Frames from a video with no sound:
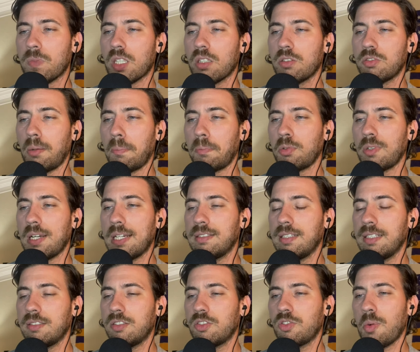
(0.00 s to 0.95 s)
So Perez
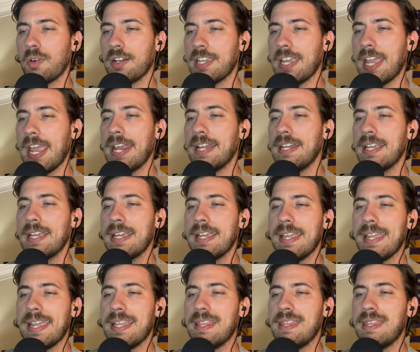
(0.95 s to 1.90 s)
hits 28,
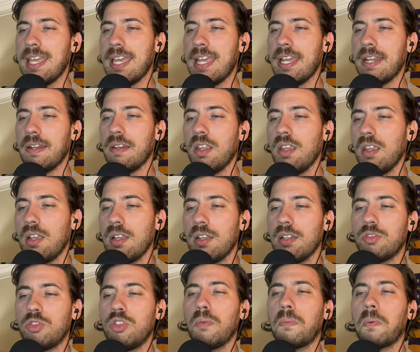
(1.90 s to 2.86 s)
and then
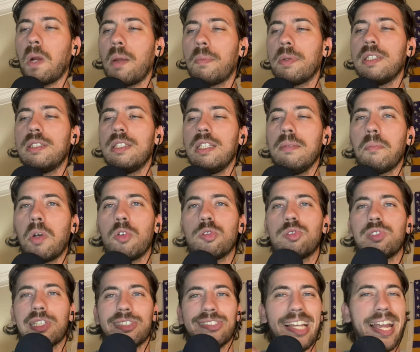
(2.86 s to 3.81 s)
to probably the
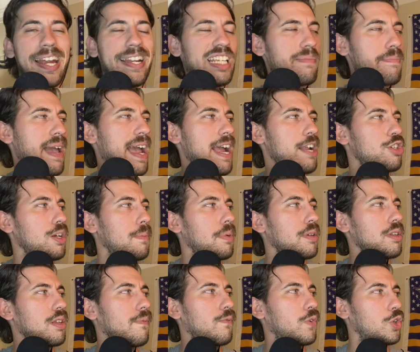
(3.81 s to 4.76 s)
most exciting matchup
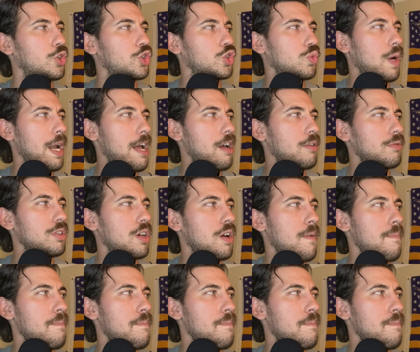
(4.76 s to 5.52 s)
of the first round,